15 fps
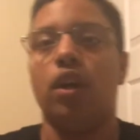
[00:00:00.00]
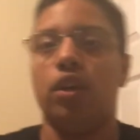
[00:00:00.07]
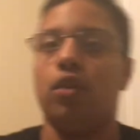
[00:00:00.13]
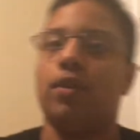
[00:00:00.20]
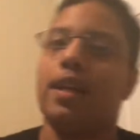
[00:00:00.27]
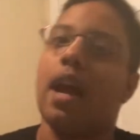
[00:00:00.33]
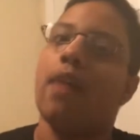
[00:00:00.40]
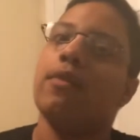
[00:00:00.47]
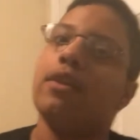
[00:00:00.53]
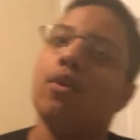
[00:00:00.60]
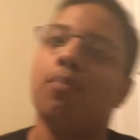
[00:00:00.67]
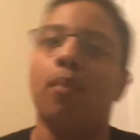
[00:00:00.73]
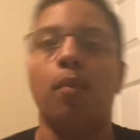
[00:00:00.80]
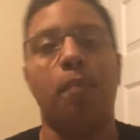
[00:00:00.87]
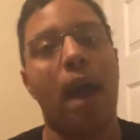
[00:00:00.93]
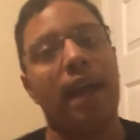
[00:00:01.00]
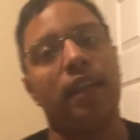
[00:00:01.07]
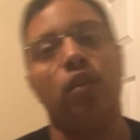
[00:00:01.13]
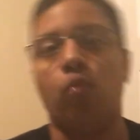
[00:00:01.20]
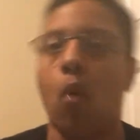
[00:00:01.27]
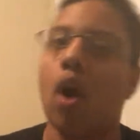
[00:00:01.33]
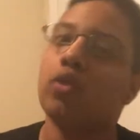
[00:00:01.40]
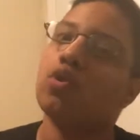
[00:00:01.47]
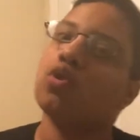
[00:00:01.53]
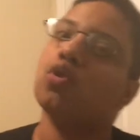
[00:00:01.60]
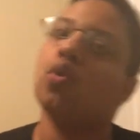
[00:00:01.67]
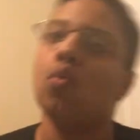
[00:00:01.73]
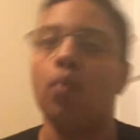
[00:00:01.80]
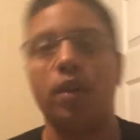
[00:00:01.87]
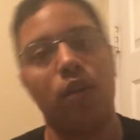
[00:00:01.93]
You carry your book bag, you walk to
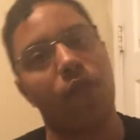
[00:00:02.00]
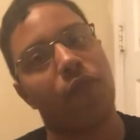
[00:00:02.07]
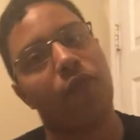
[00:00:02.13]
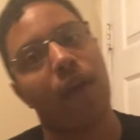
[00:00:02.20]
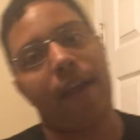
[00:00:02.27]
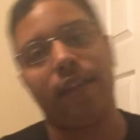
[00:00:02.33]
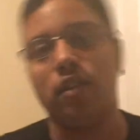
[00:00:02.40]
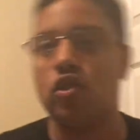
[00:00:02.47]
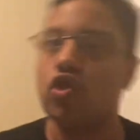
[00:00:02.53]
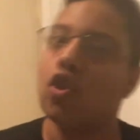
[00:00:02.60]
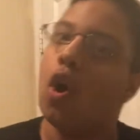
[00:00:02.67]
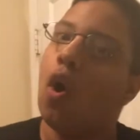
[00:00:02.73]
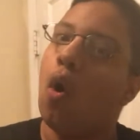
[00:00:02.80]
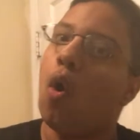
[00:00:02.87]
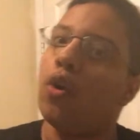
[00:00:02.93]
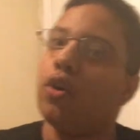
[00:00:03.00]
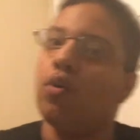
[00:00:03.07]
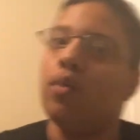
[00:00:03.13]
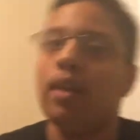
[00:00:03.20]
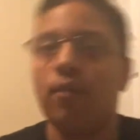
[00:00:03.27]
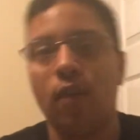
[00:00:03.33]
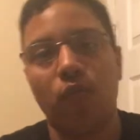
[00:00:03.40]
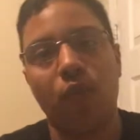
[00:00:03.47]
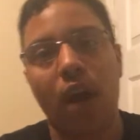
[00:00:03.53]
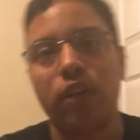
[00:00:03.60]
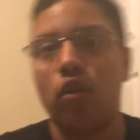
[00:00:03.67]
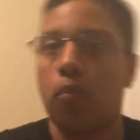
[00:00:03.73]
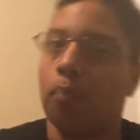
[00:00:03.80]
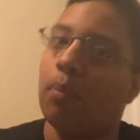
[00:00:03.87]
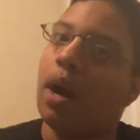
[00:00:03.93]
school with your friends, or you even ride
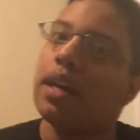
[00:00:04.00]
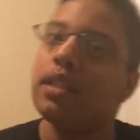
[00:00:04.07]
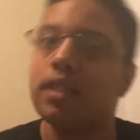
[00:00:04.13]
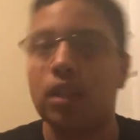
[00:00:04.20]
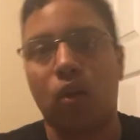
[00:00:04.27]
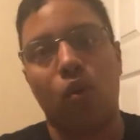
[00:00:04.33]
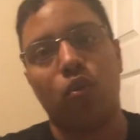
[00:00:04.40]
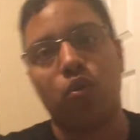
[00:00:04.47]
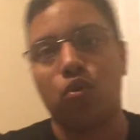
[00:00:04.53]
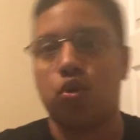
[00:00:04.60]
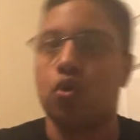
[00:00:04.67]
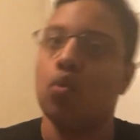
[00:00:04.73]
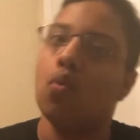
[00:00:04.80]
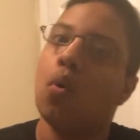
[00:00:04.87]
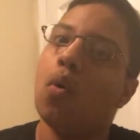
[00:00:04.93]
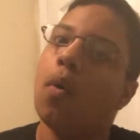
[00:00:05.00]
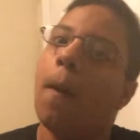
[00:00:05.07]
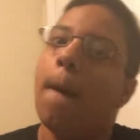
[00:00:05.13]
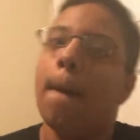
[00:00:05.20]
your bicycle to school.